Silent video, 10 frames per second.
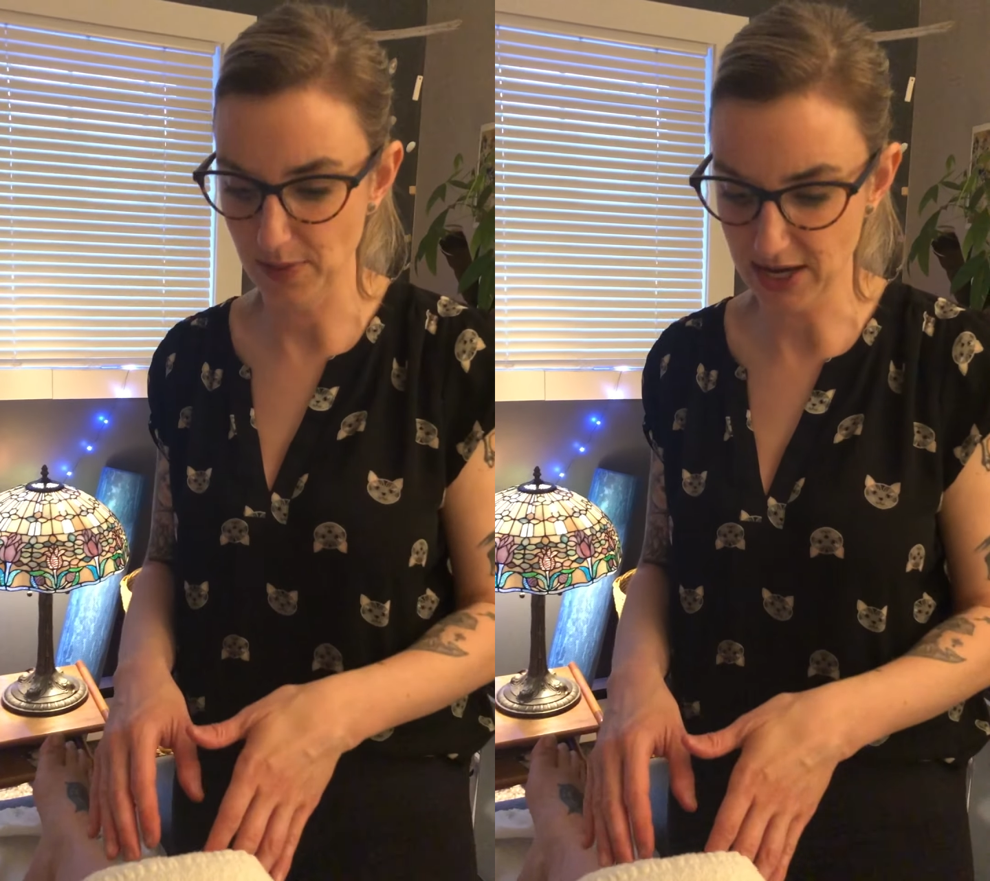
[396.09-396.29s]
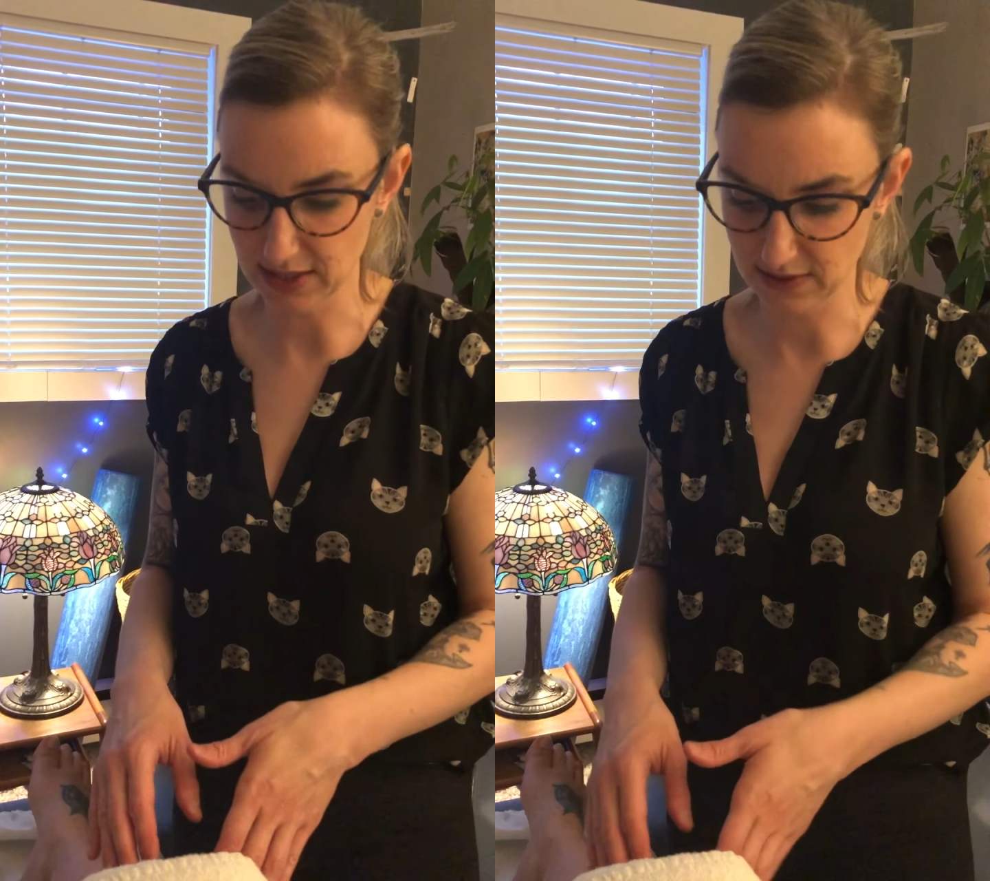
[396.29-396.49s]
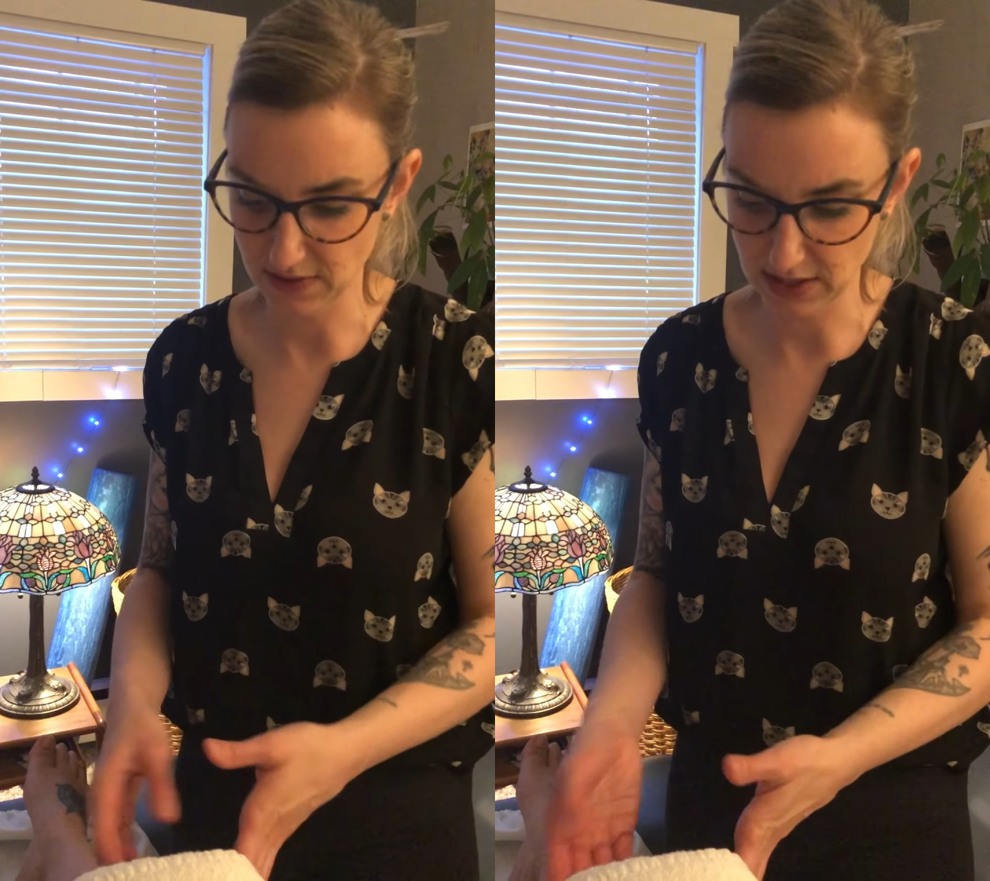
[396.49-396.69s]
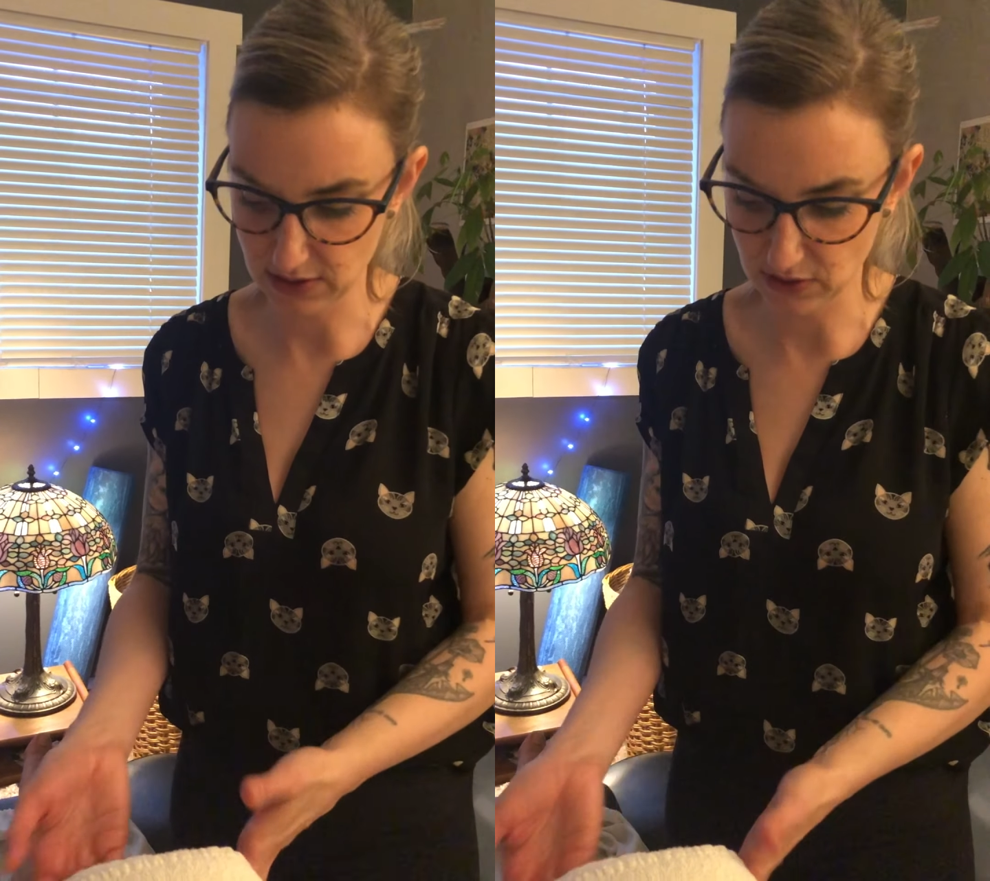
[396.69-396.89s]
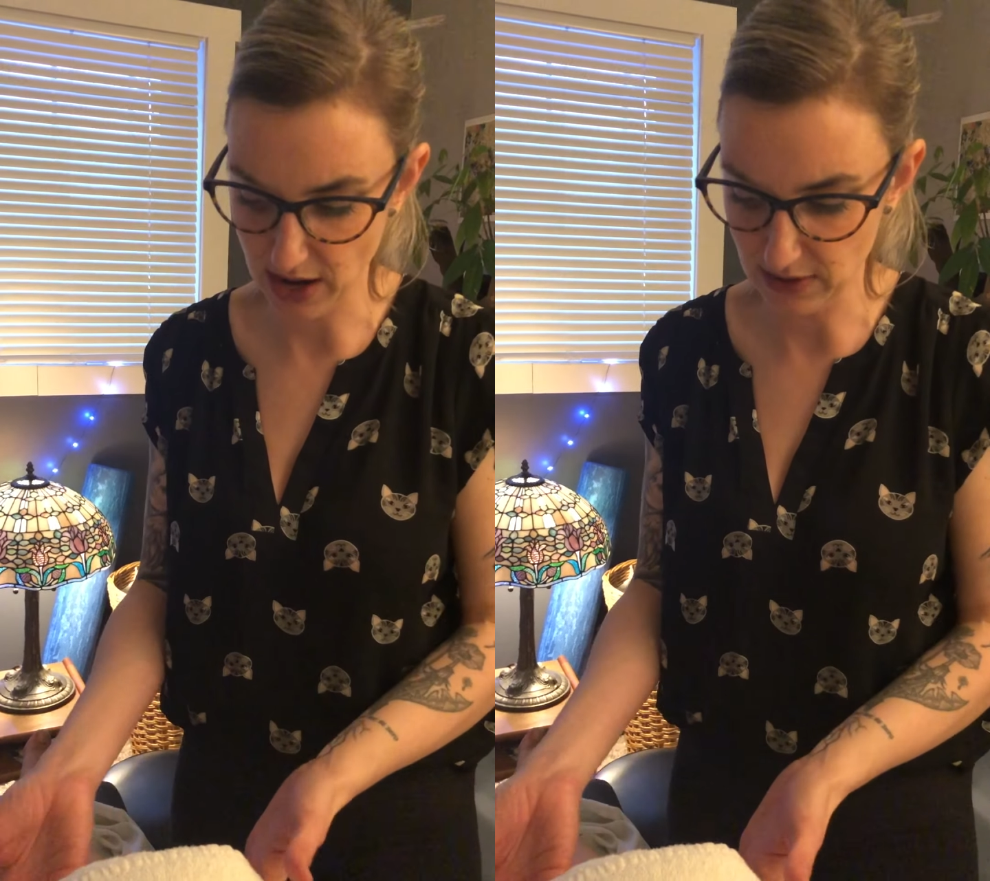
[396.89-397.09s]
because of the
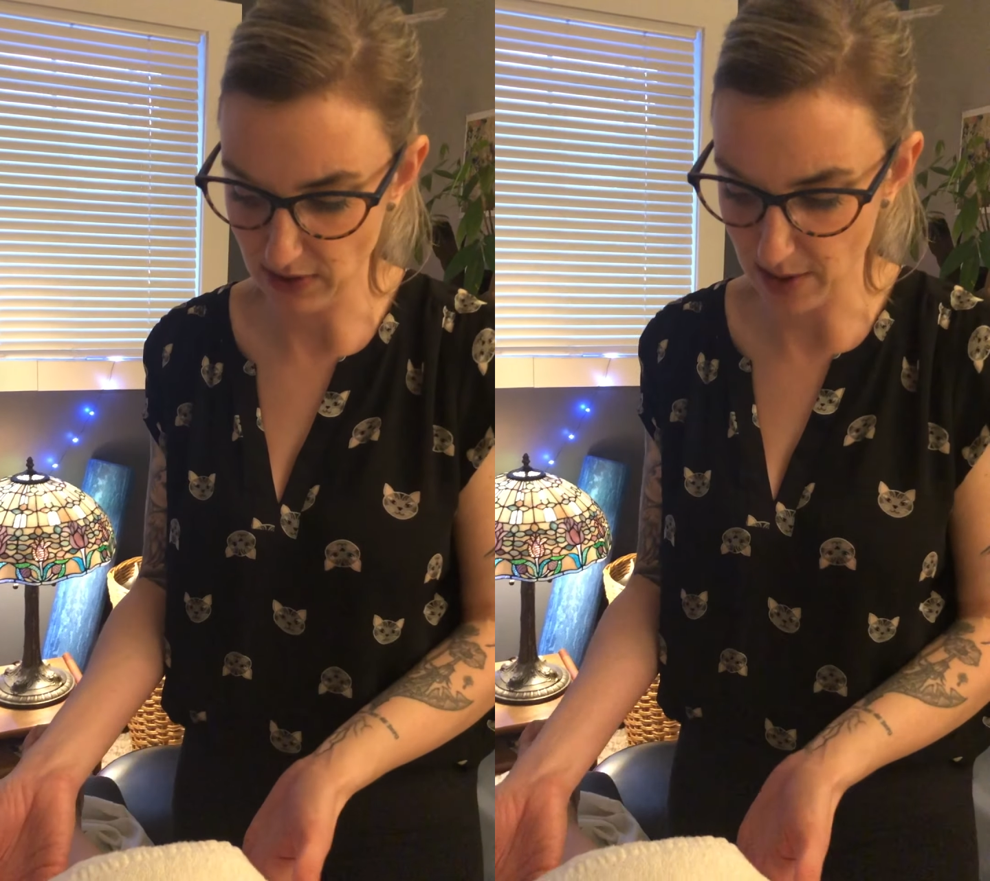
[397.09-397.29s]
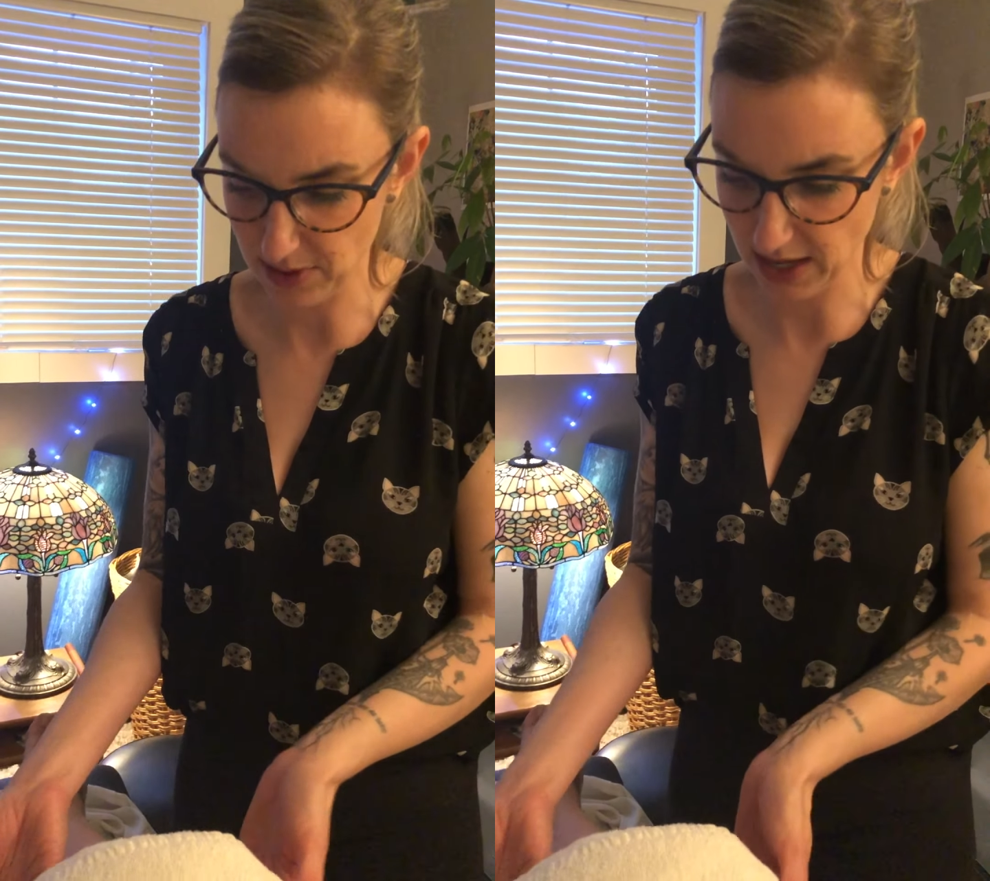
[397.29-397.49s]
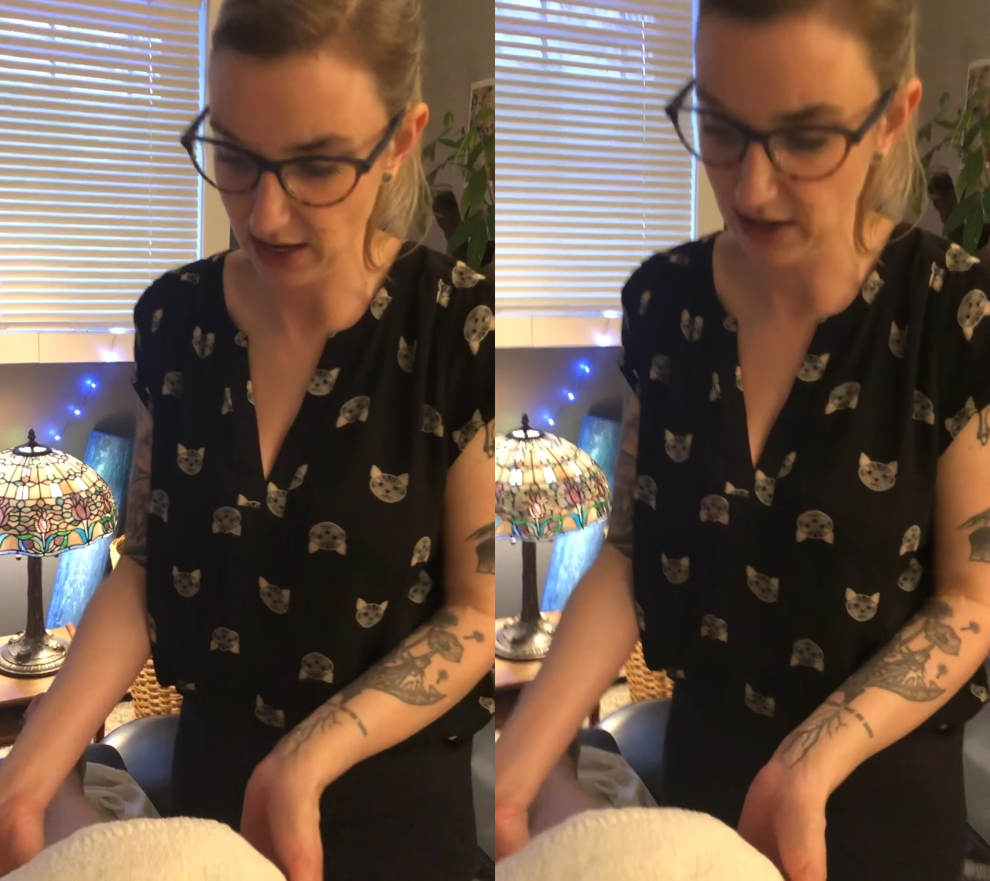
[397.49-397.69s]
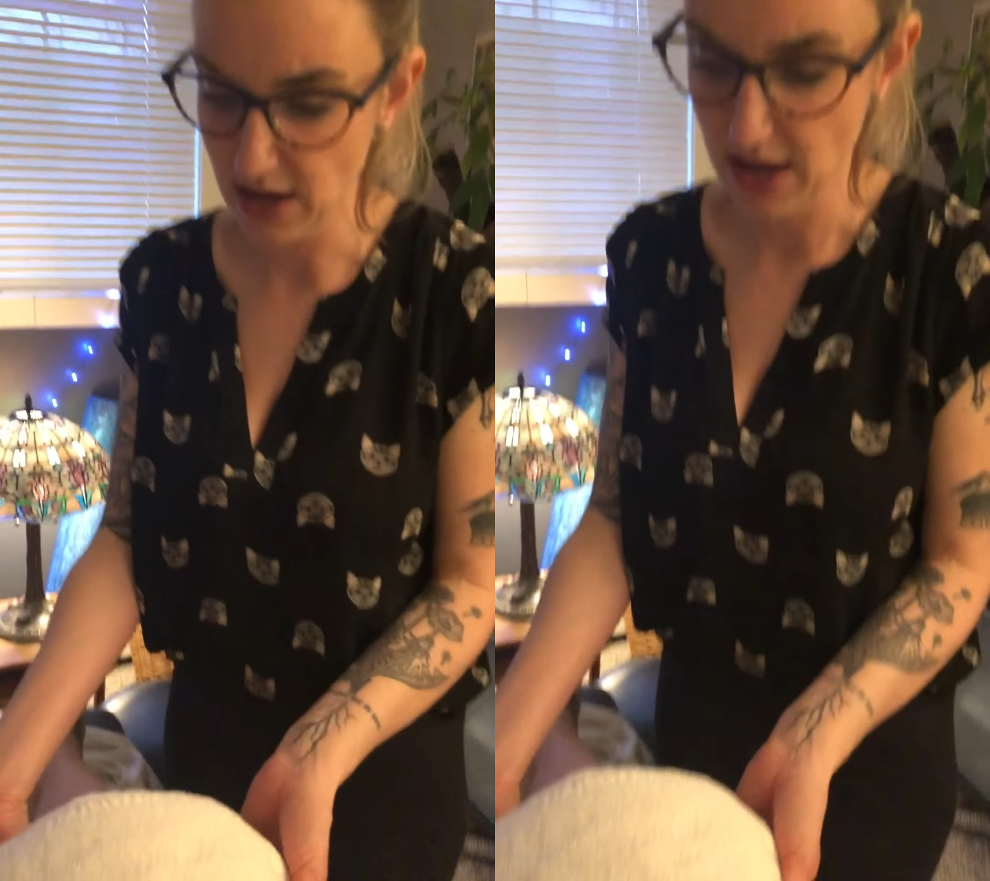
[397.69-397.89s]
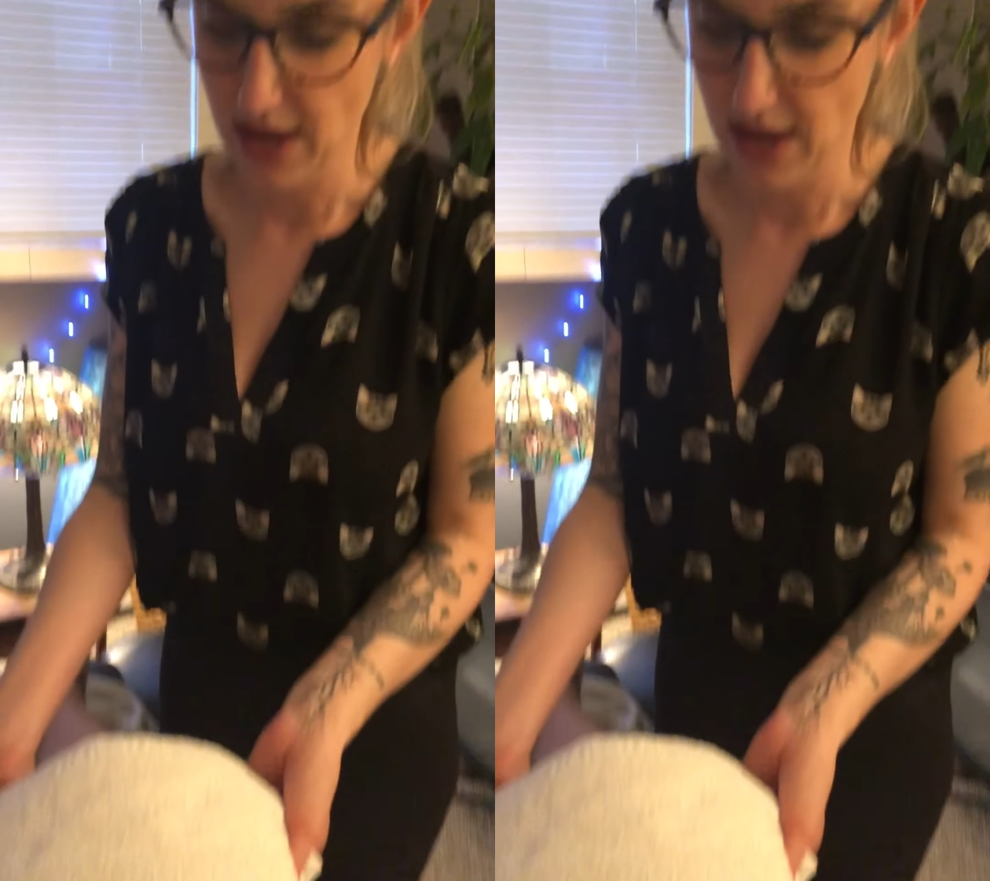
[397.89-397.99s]
saran wrap there,